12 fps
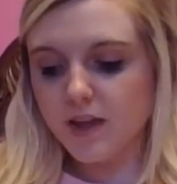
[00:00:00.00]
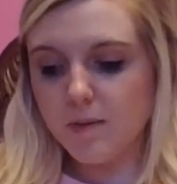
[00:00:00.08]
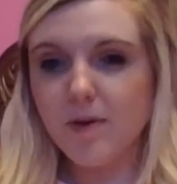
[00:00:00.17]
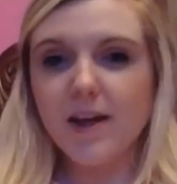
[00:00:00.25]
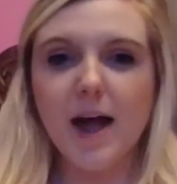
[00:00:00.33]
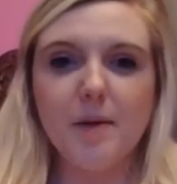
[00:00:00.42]

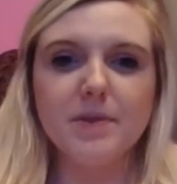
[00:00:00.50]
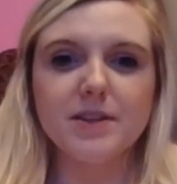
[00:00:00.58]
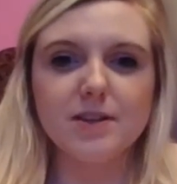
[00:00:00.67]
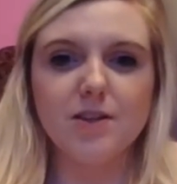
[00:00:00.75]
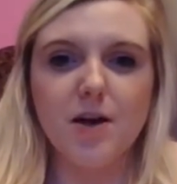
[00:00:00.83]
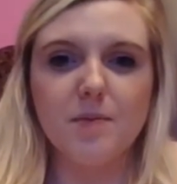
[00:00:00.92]
That probably
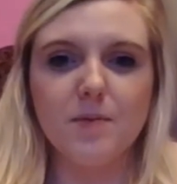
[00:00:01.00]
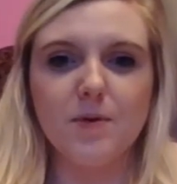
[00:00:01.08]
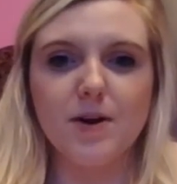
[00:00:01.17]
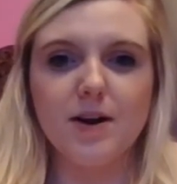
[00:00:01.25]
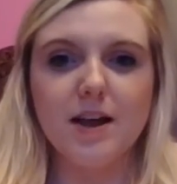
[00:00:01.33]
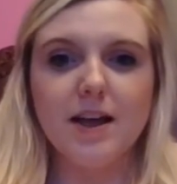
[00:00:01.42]
happens a lot
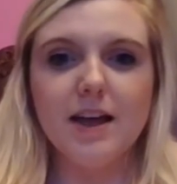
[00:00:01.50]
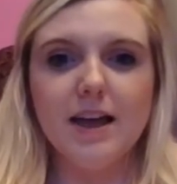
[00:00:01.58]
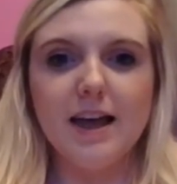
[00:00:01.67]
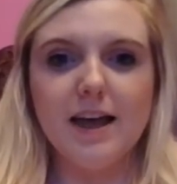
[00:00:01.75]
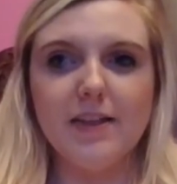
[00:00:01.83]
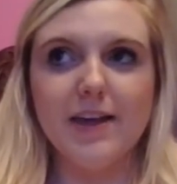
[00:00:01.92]
more.
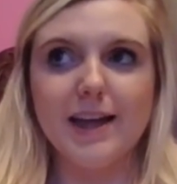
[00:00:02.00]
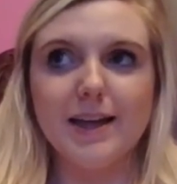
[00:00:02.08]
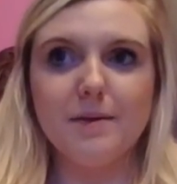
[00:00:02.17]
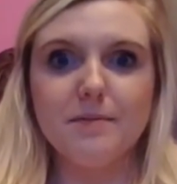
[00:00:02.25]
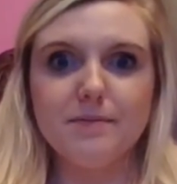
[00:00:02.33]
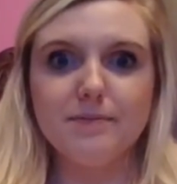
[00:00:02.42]
I like